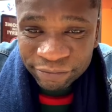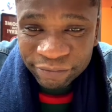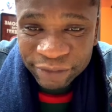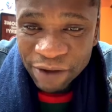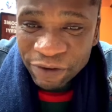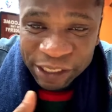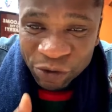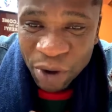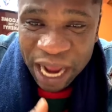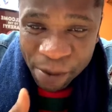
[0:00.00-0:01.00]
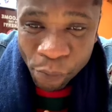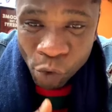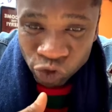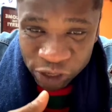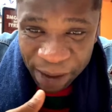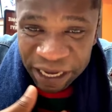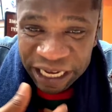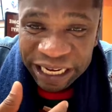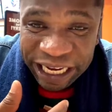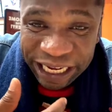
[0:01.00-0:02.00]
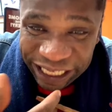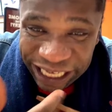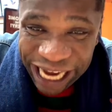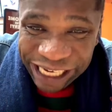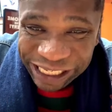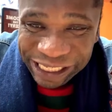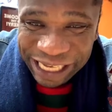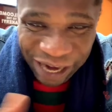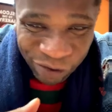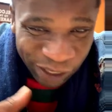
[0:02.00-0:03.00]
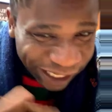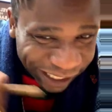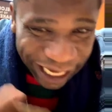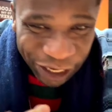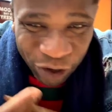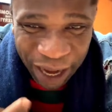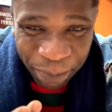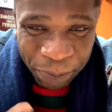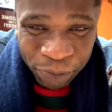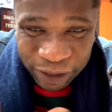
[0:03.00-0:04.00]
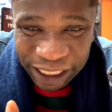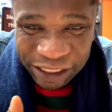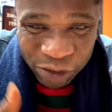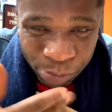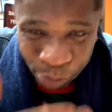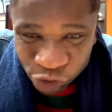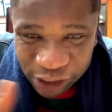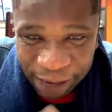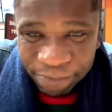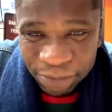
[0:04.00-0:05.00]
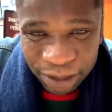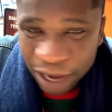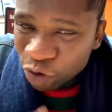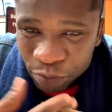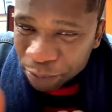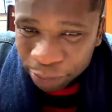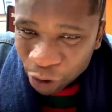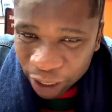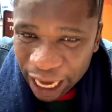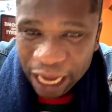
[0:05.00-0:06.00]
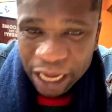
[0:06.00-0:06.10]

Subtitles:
Everything while they post, let me create. I know they take other people things to post them. I know be blogger.